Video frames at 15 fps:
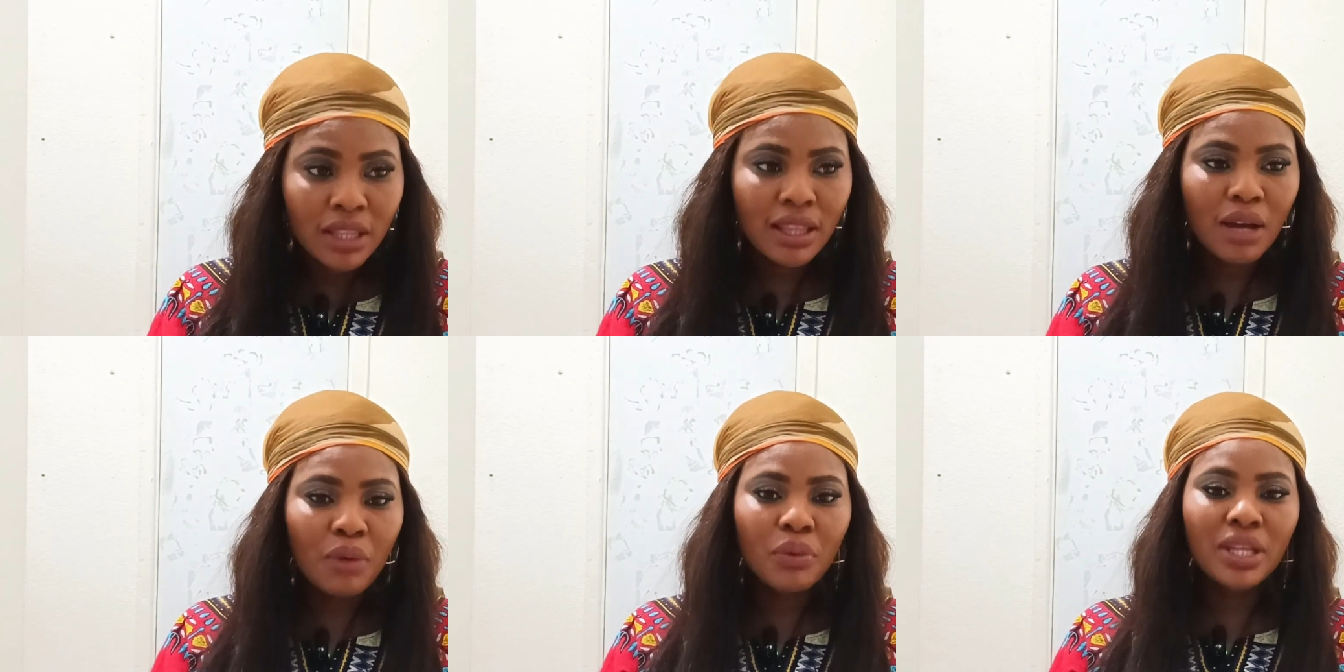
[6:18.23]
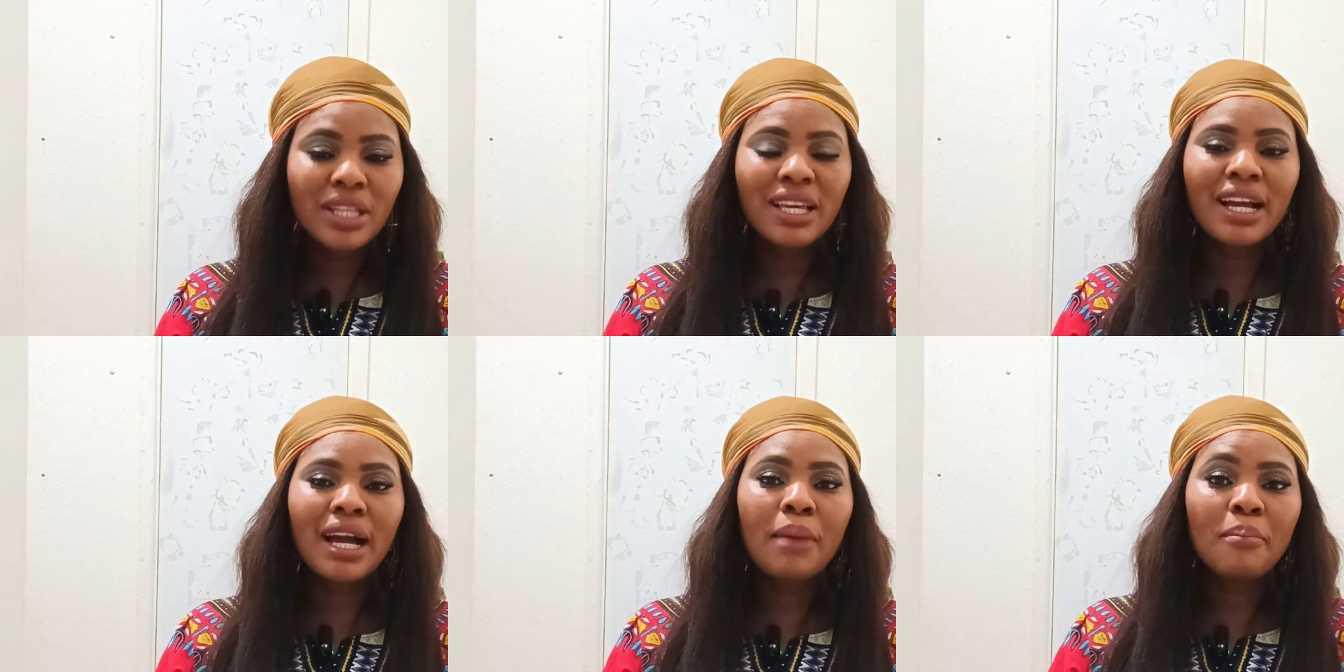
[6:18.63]
That way
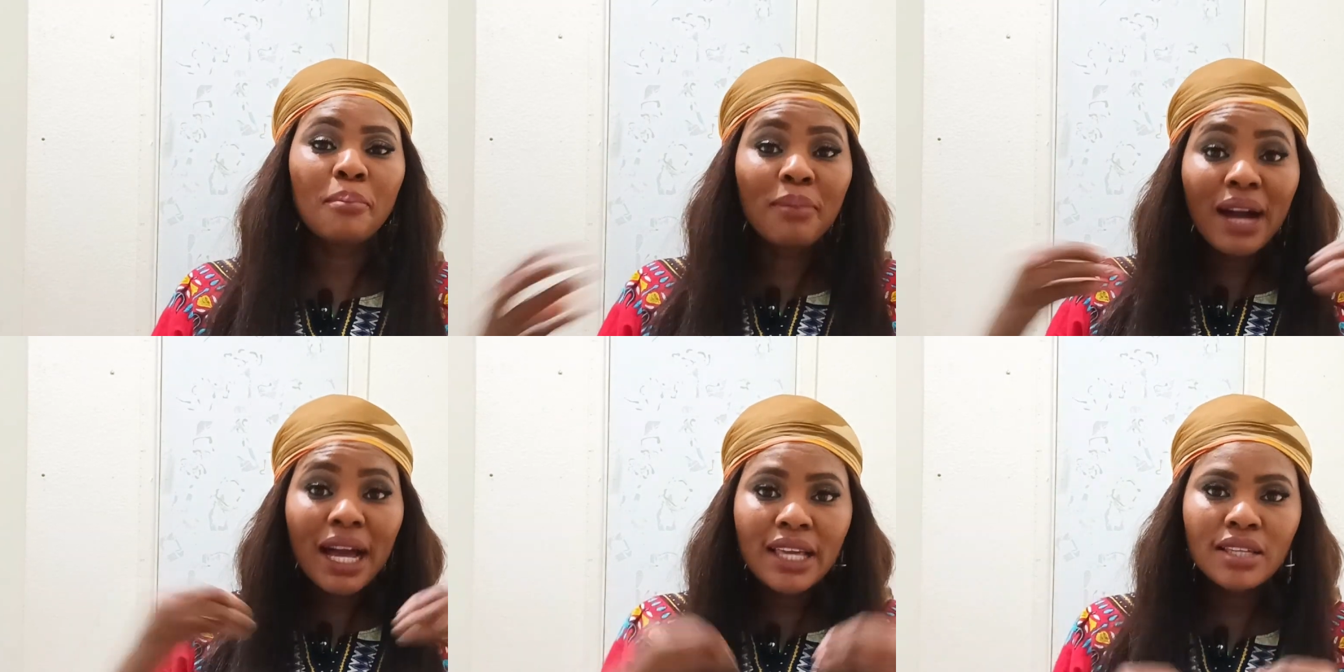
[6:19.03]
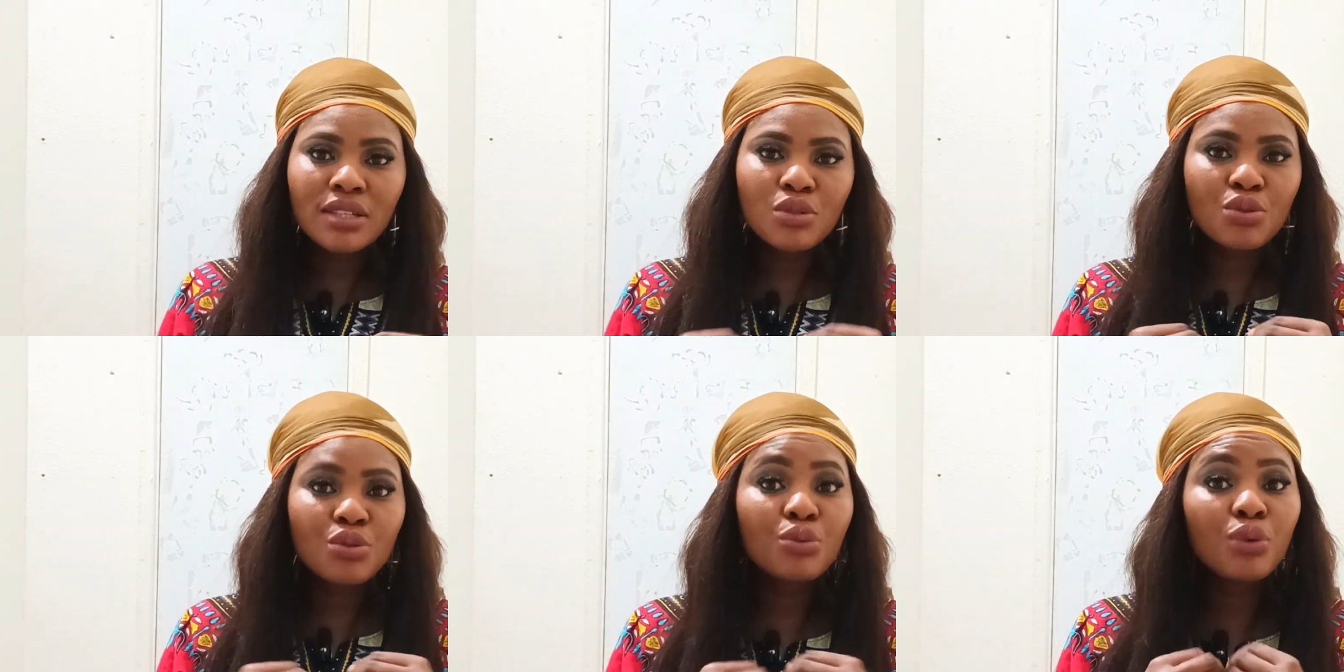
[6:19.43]
they can buy
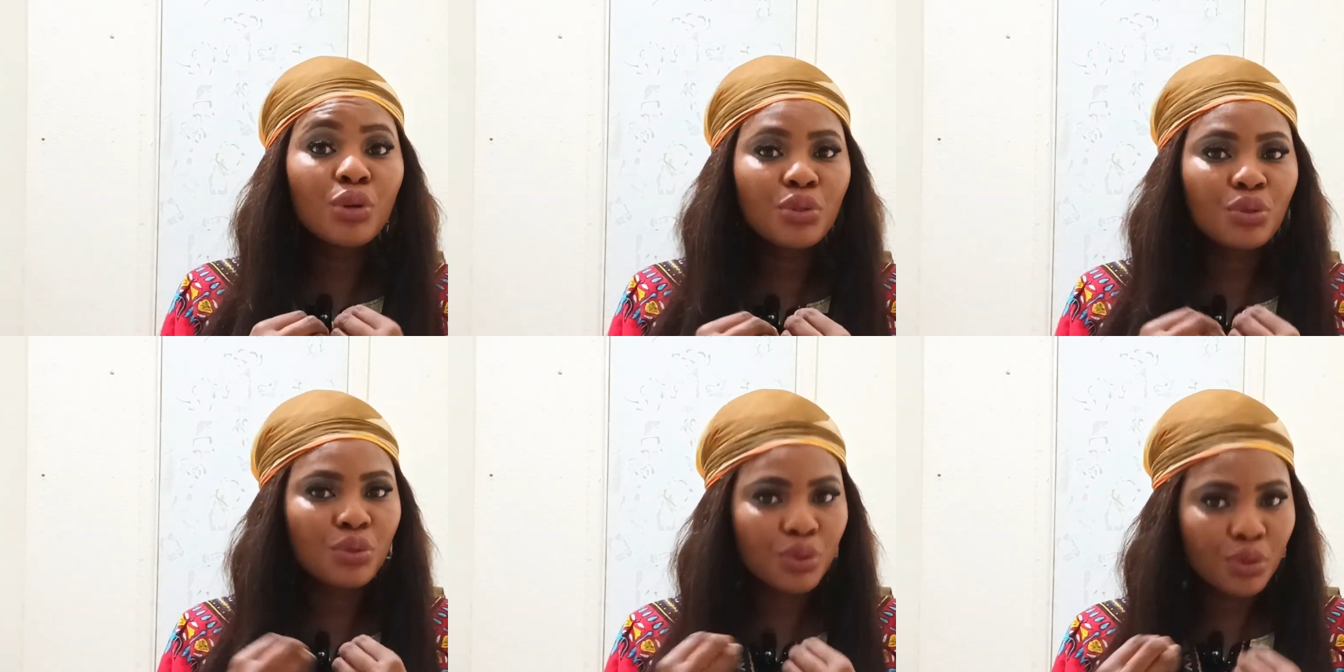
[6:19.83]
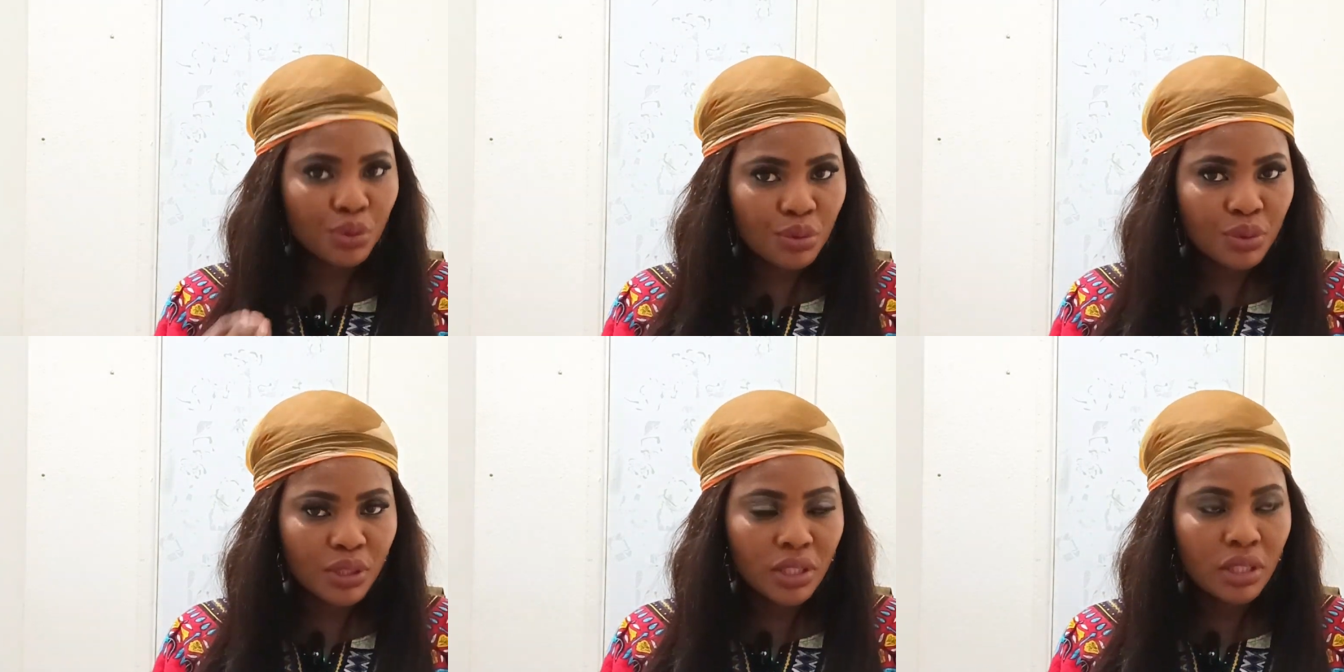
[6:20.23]
into what you're
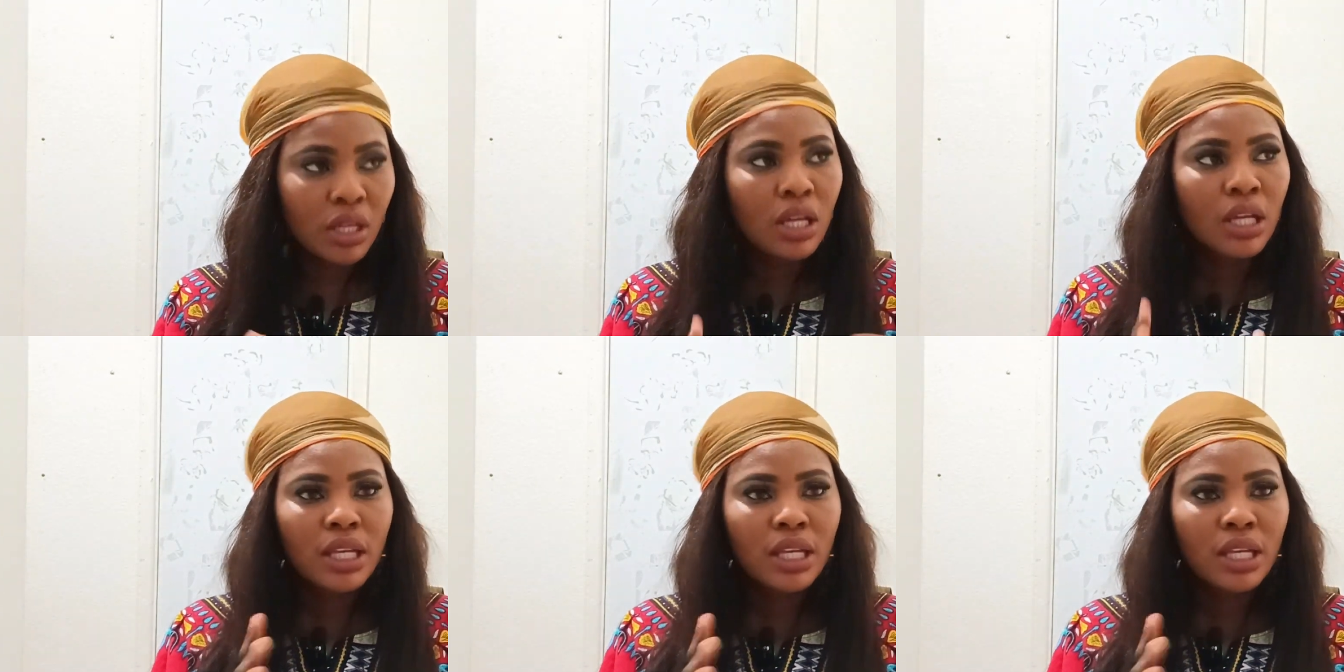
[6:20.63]
doing.